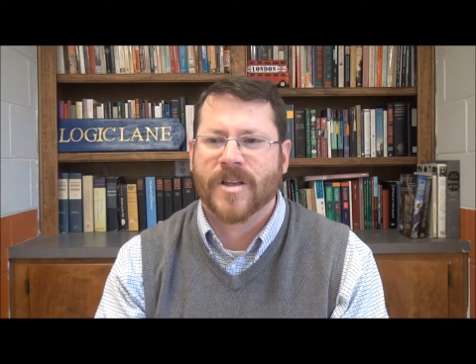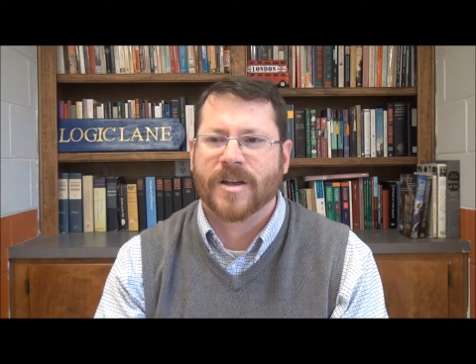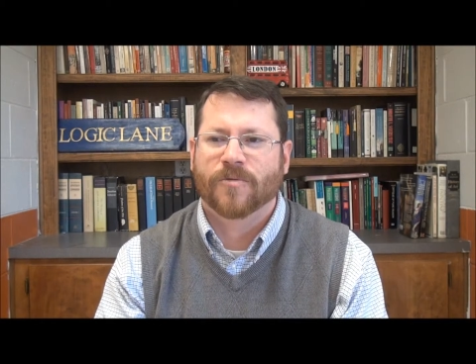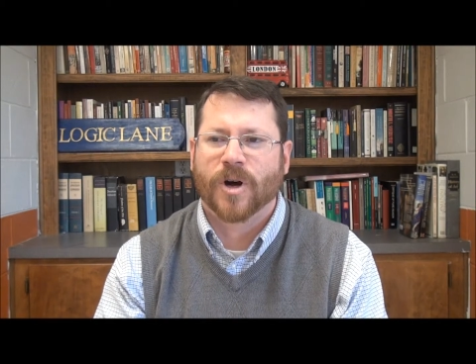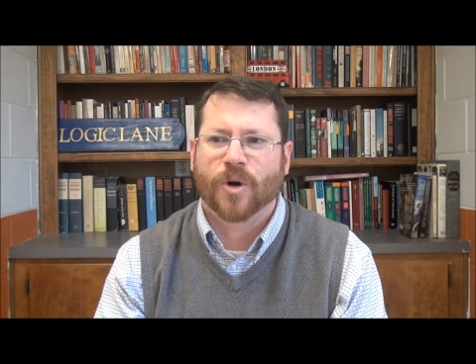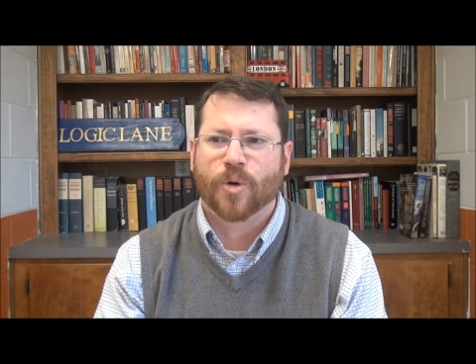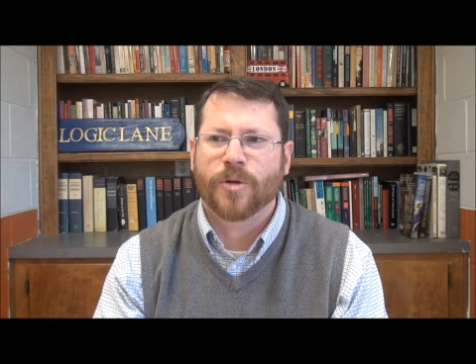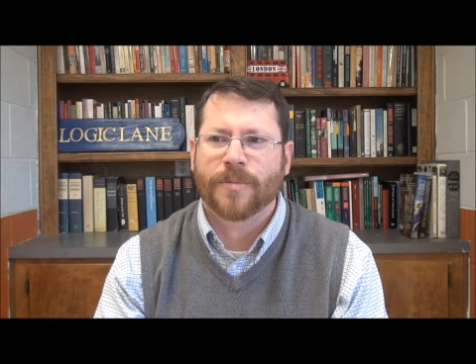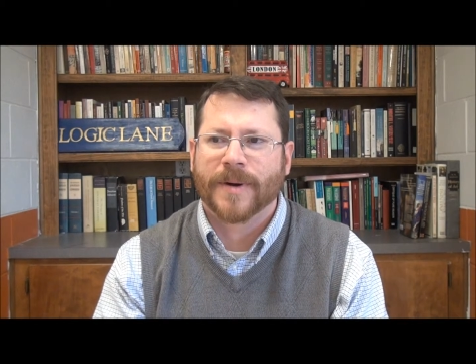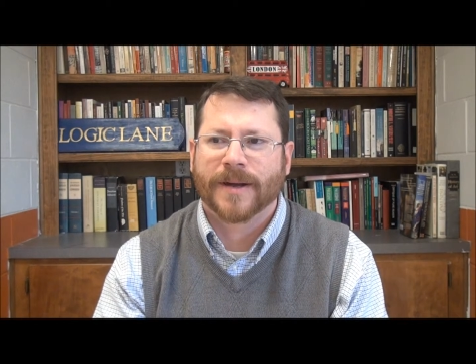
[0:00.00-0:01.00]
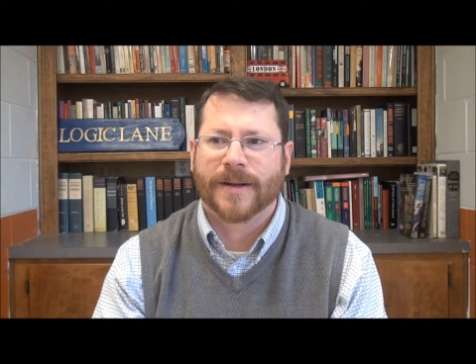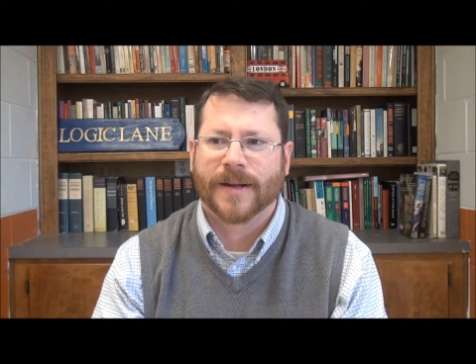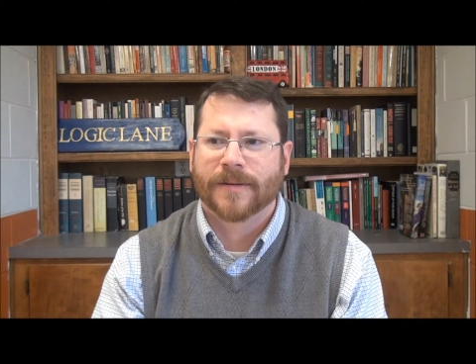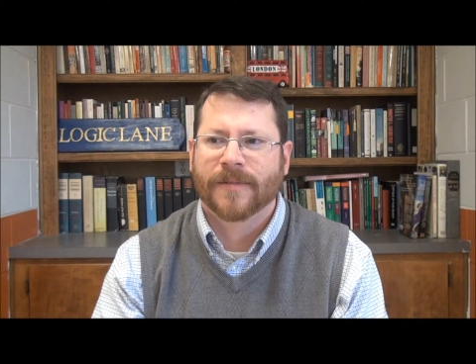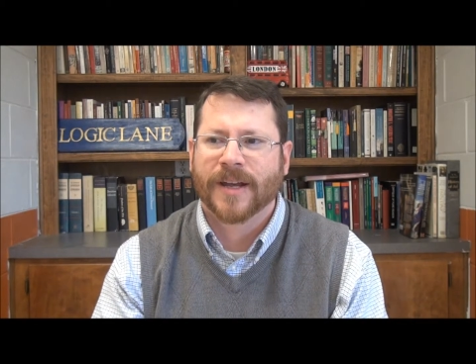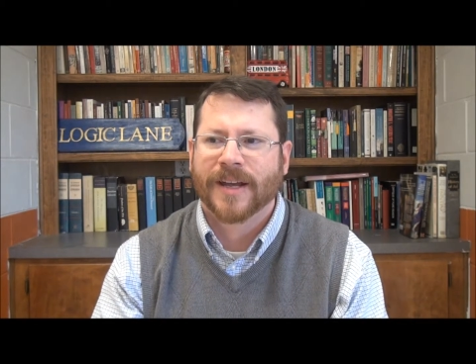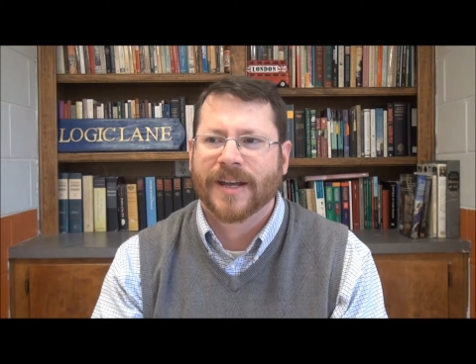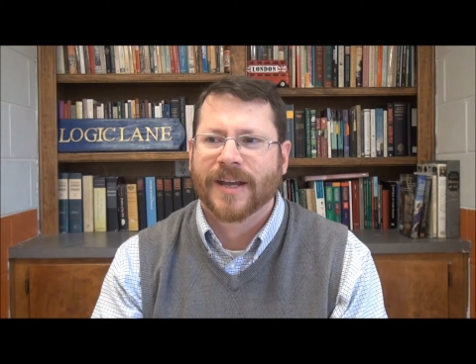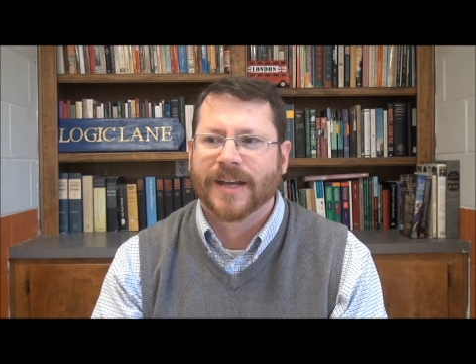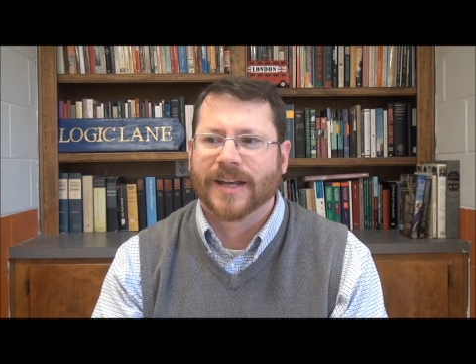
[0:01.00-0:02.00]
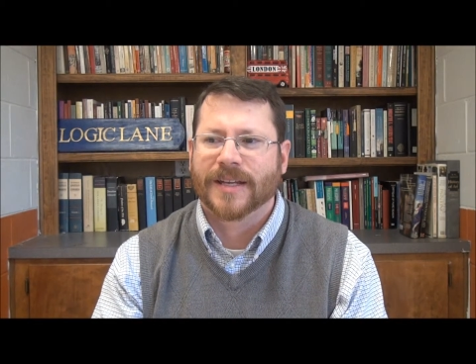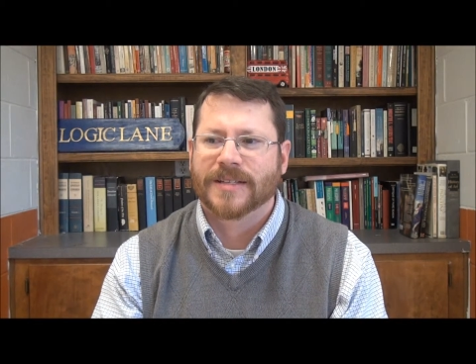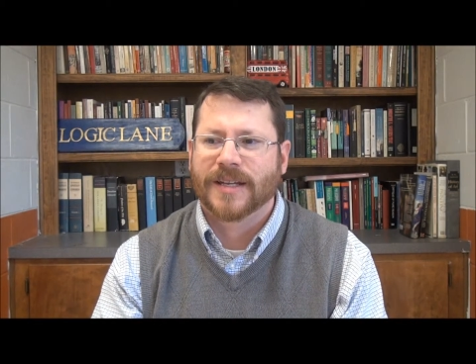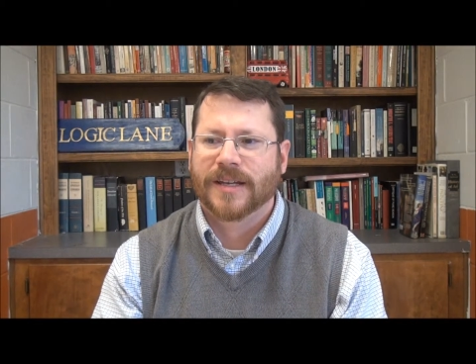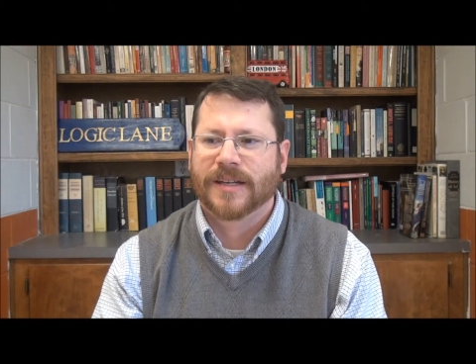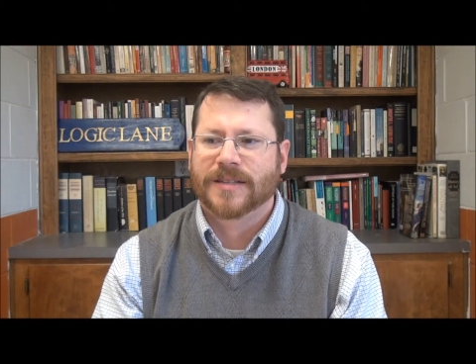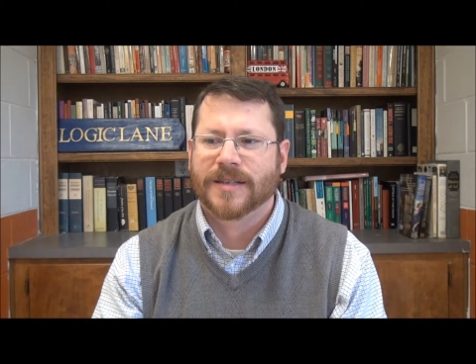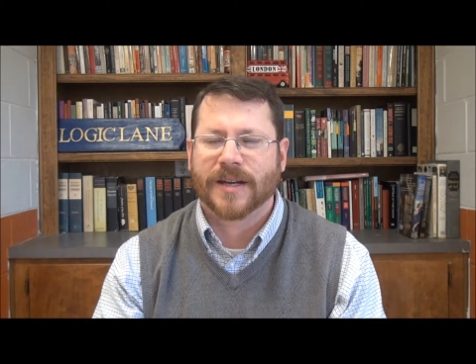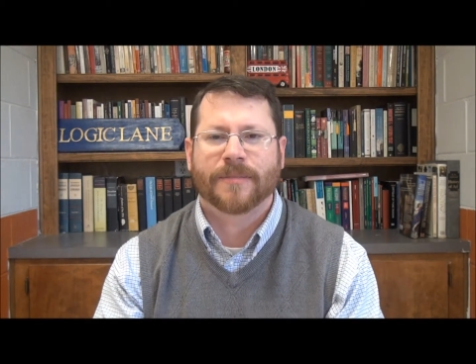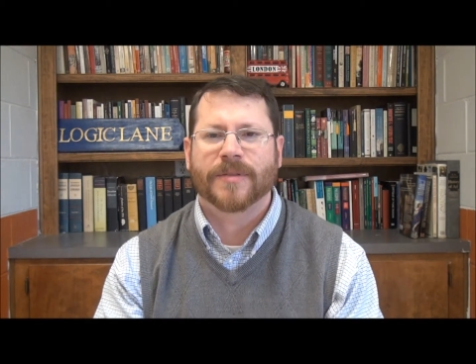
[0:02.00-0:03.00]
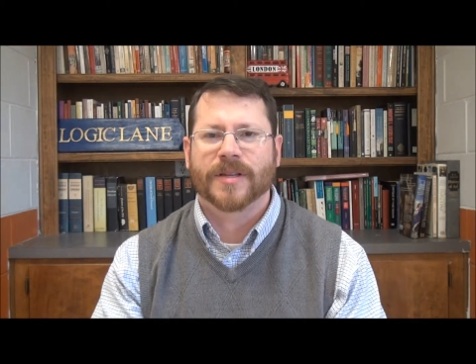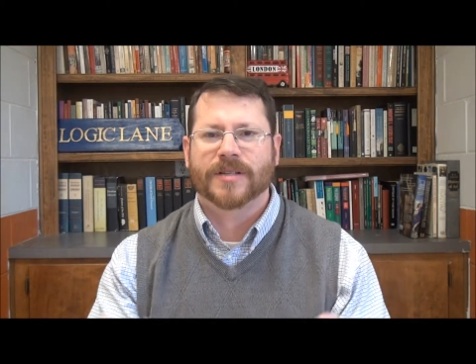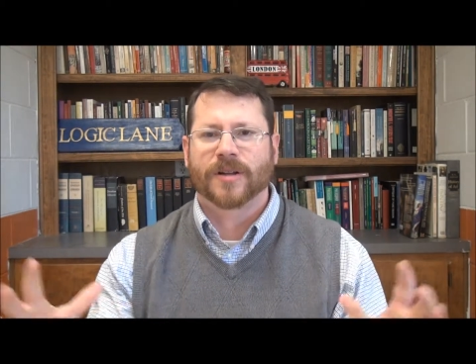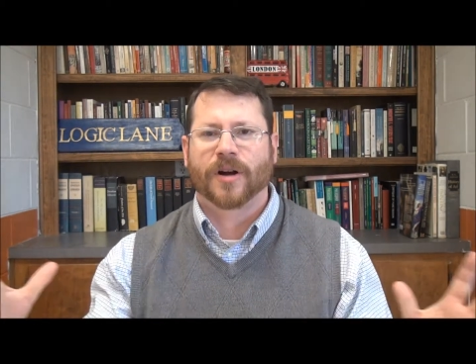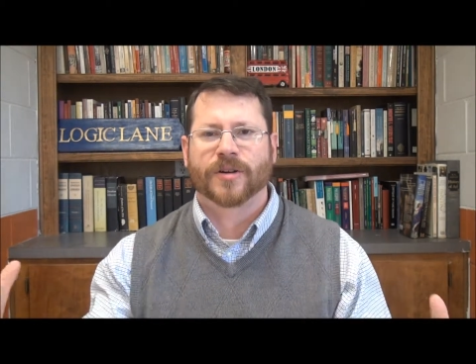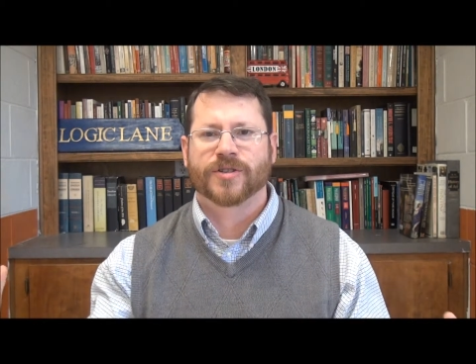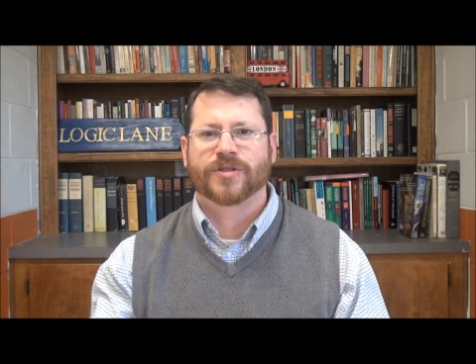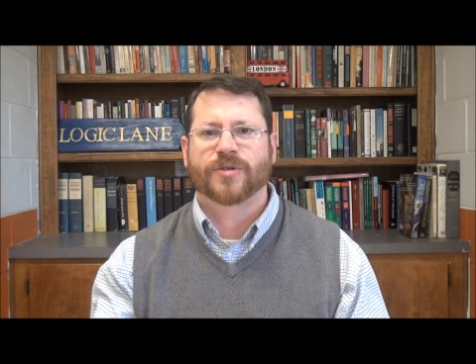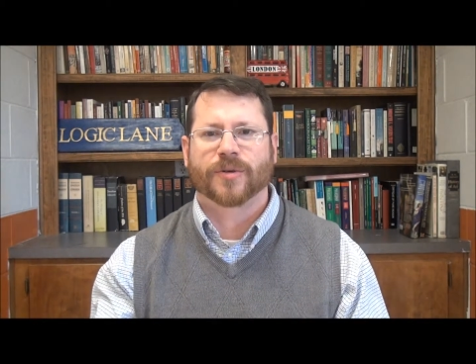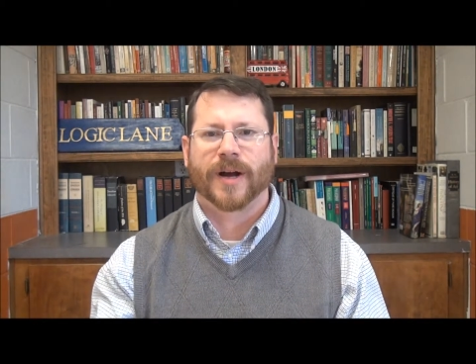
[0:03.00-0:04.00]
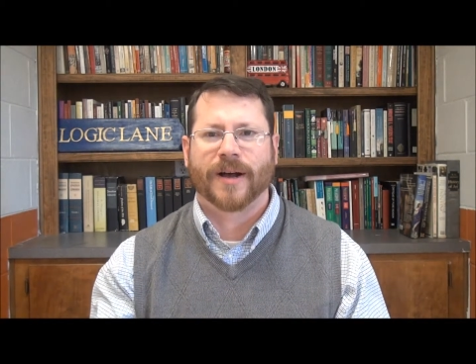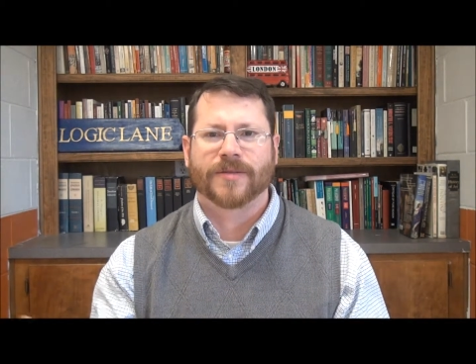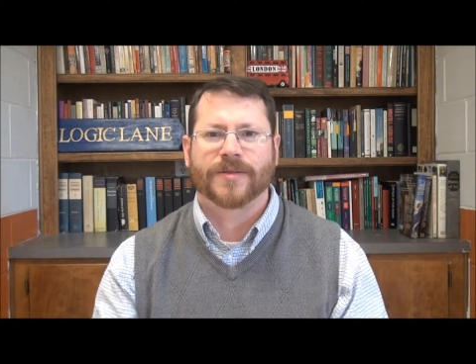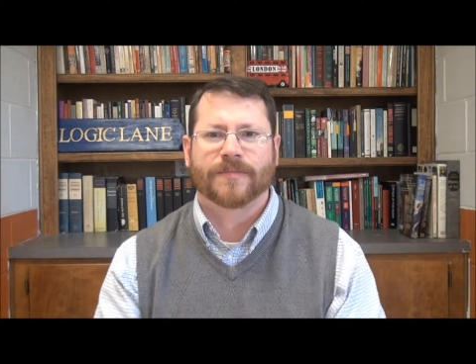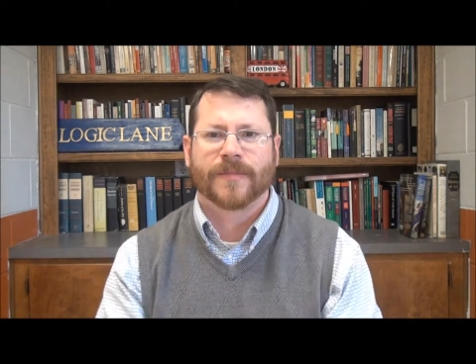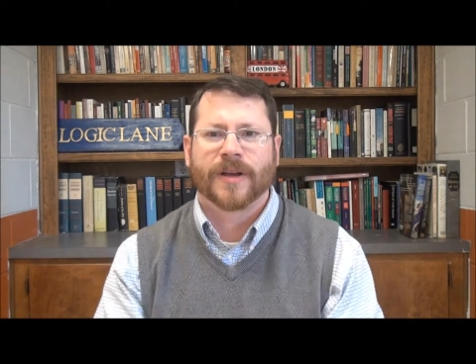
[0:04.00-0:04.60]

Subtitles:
And what Uthman did is he set up this large storehouse,